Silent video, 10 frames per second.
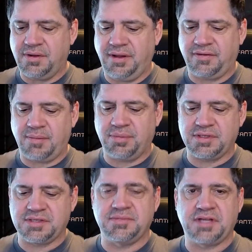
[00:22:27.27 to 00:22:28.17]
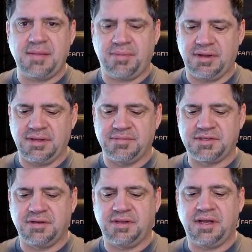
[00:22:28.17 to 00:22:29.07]
is I put some tape on them,
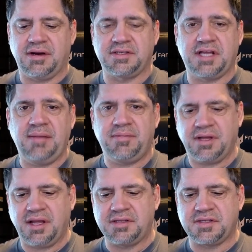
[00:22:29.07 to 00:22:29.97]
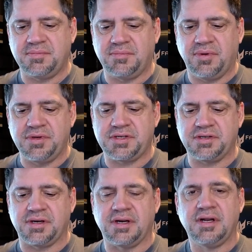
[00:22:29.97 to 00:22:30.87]
so they are taped against
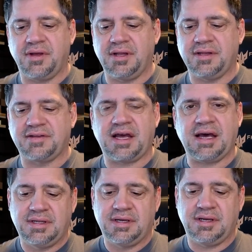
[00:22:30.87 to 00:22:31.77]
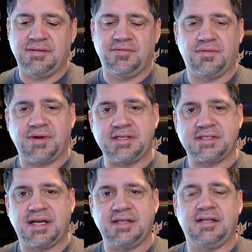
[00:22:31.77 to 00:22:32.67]
moisture on the top, on the right
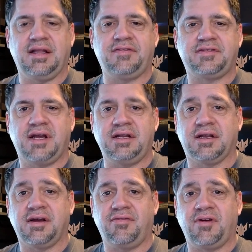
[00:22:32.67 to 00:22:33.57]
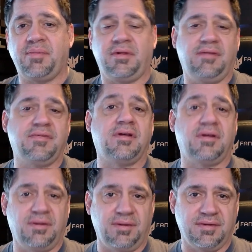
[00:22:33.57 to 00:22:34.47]
side and the left side, to cover up all the
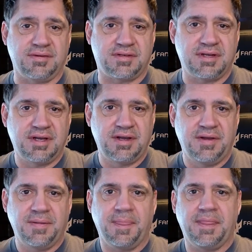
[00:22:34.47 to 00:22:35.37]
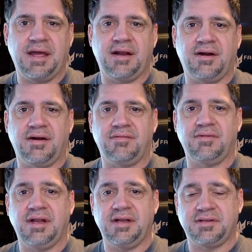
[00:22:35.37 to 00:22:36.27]
holes that are
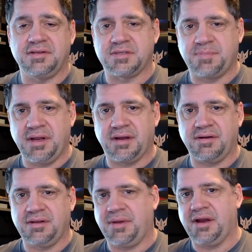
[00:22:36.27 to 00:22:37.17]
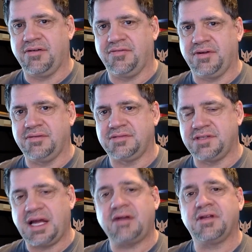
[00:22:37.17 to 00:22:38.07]
related to the speaker and the microphone. So
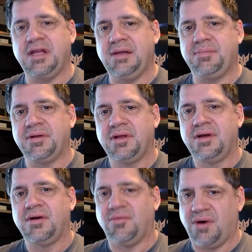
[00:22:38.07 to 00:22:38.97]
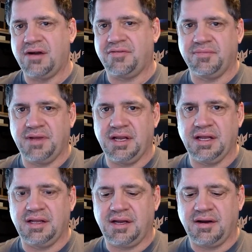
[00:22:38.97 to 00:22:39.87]
that'll keep water from getting
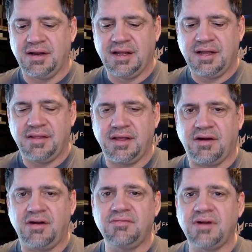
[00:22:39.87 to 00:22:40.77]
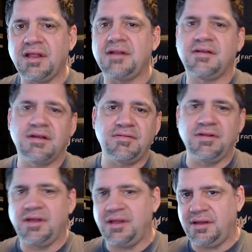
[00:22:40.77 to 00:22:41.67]
in there. They are
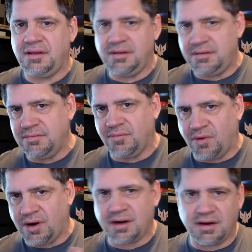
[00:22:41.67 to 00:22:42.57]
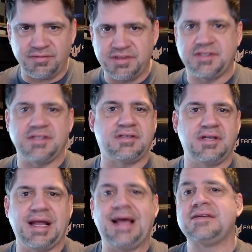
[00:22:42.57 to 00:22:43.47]
relatively water
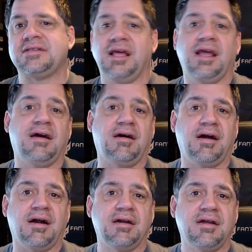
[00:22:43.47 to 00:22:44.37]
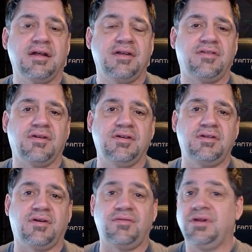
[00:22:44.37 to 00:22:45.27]
resistant as they are, so you
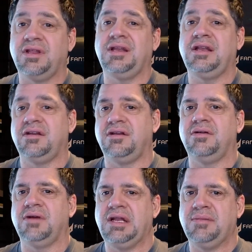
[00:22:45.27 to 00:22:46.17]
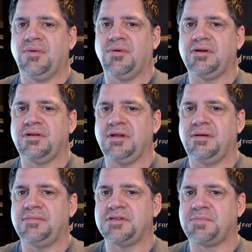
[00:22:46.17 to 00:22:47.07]
don't really need to do any more to
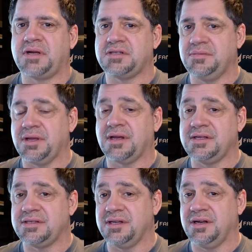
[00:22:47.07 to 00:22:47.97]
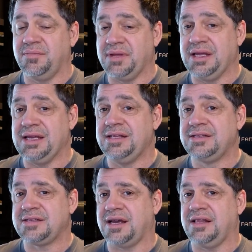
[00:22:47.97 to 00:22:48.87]
them, especially because it'll be
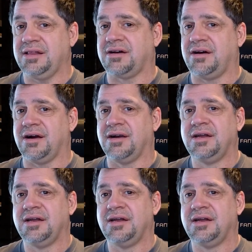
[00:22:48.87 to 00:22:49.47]
inside the car.